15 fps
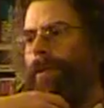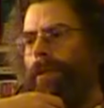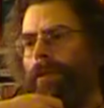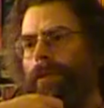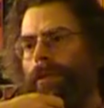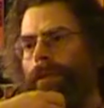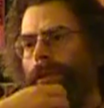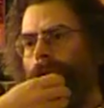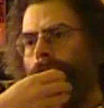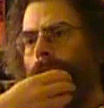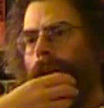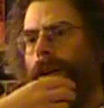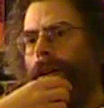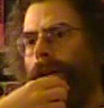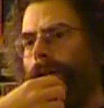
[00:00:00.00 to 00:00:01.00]
you, you
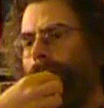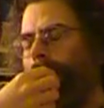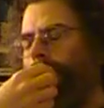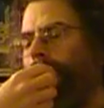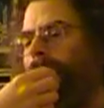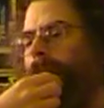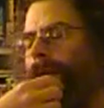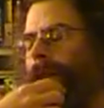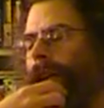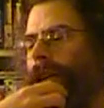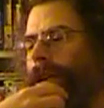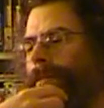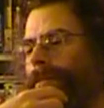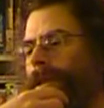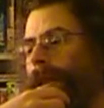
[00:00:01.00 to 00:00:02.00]
started using the heavy
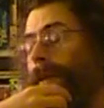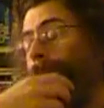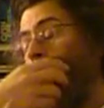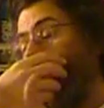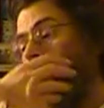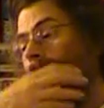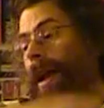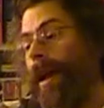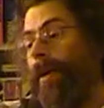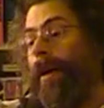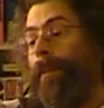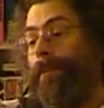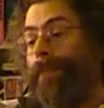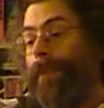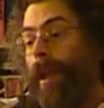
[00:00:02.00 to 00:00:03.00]
ships.
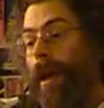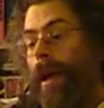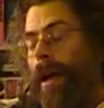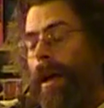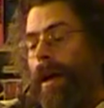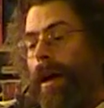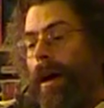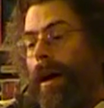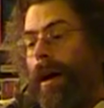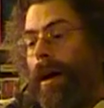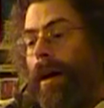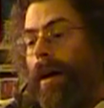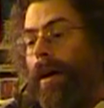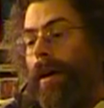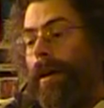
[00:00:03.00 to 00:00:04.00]
Anyway,
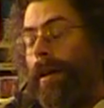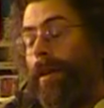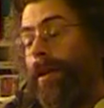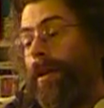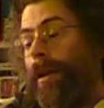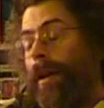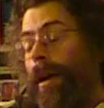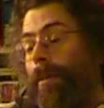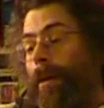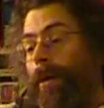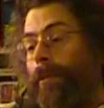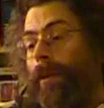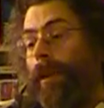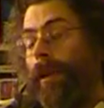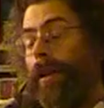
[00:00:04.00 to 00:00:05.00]
uh, it's a good game.
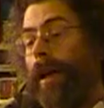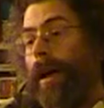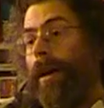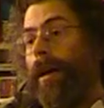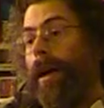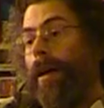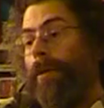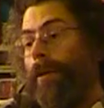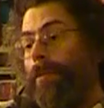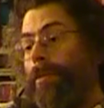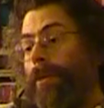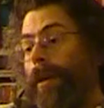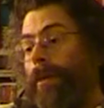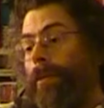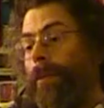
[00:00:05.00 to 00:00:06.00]
I'm really glad it got
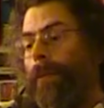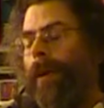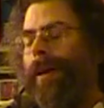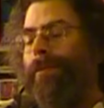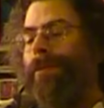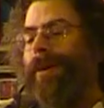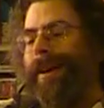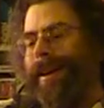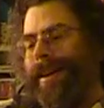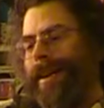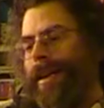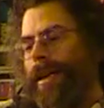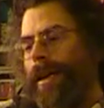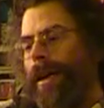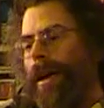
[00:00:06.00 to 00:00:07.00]

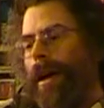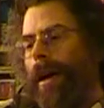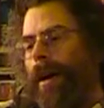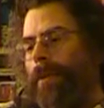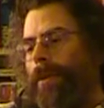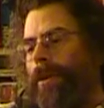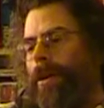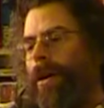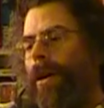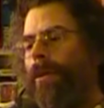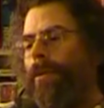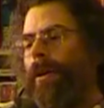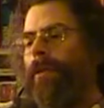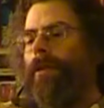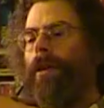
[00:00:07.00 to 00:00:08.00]
reprinted. I was
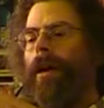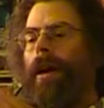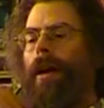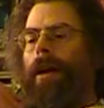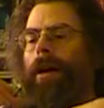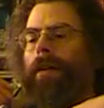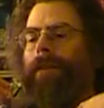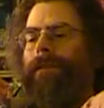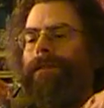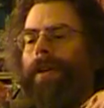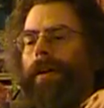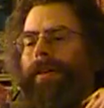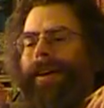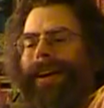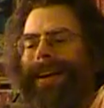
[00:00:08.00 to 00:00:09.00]
always
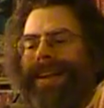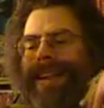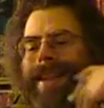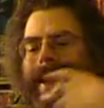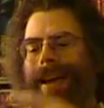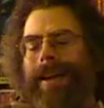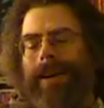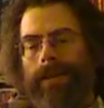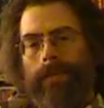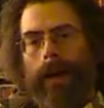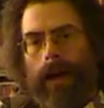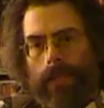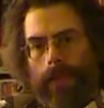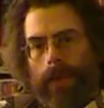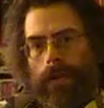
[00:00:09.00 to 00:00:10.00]
very excited
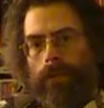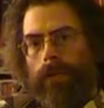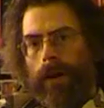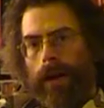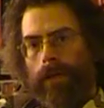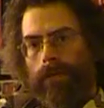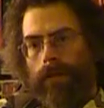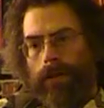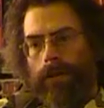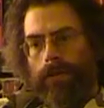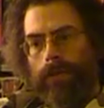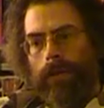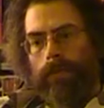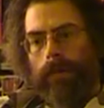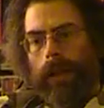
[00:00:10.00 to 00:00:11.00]
about this when I first
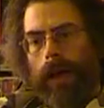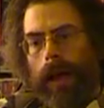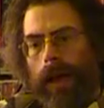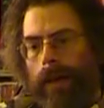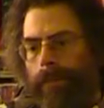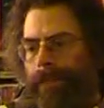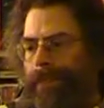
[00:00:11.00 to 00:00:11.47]
would play it